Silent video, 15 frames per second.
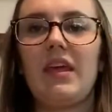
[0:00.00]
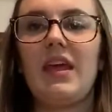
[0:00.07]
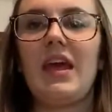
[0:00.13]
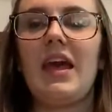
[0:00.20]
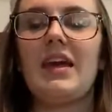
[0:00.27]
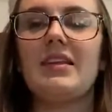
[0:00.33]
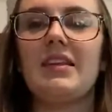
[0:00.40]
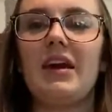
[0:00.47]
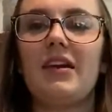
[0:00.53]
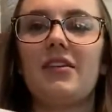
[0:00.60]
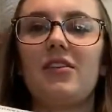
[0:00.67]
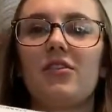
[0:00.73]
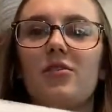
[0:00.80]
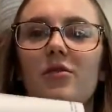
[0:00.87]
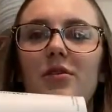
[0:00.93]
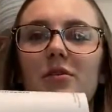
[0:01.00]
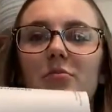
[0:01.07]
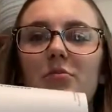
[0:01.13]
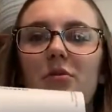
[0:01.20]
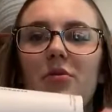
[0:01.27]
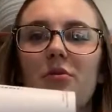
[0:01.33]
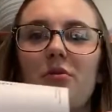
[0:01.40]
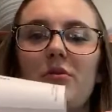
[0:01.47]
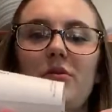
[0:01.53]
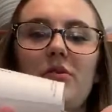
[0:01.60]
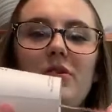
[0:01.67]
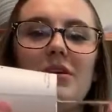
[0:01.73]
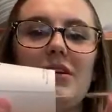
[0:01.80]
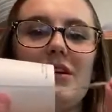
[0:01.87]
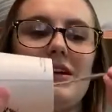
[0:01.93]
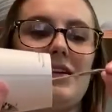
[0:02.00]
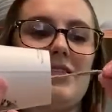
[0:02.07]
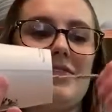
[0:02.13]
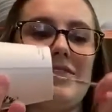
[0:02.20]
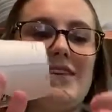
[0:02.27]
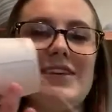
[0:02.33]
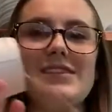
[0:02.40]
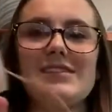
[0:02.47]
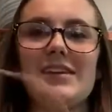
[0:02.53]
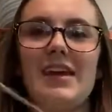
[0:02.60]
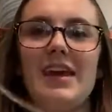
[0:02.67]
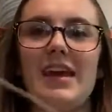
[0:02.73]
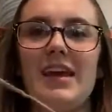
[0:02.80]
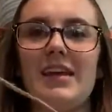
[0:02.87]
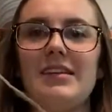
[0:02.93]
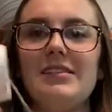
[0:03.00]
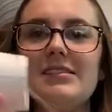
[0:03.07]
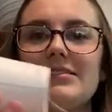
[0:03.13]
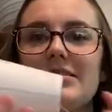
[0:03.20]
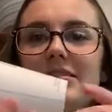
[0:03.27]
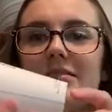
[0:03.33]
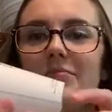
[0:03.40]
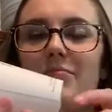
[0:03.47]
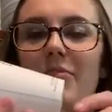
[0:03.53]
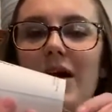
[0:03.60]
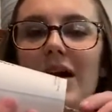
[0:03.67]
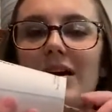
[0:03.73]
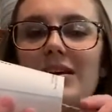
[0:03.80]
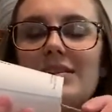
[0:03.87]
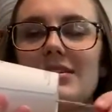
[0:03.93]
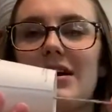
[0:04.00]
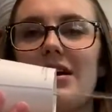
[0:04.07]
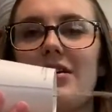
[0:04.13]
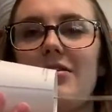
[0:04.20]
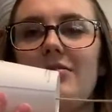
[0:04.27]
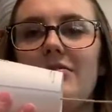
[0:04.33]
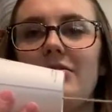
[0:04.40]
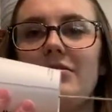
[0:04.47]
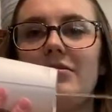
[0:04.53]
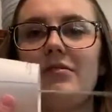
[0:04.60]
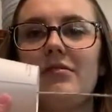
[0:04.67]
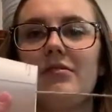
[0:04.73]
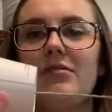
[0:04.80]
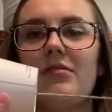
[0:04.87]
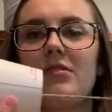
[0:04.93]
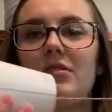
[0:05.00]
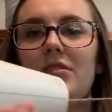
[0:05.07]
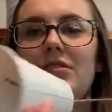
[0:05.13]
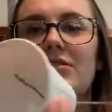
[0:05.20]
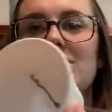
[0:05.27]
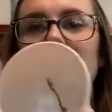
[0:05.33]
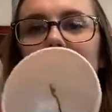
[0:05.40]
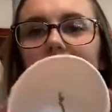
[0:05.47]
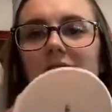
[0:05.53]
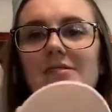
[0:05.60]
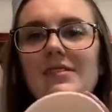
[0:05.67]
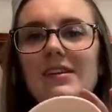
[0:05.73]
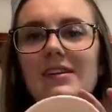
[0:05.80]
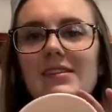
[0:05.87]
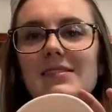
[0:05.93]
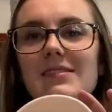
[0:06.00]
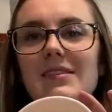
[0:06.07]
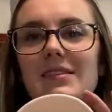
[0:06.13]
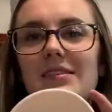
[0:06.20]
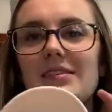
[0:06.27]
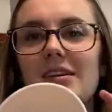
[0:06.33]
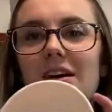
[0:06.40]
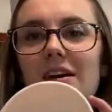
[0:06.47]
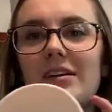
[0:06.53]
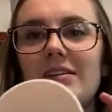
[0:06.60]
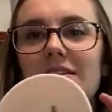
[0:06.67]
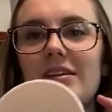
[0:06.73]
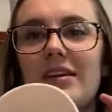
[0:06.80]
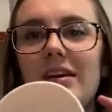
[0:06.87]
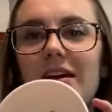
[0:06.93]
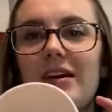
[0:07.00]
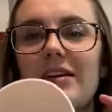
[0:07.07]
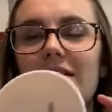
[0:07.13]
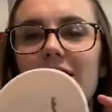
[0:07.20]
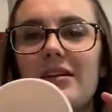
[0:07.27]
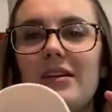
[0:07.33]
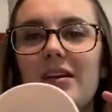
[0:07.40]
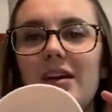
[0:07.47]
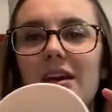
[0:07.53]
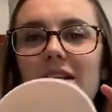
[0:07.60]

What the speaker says: And now you're going to pull this end back down so it's nice and taut and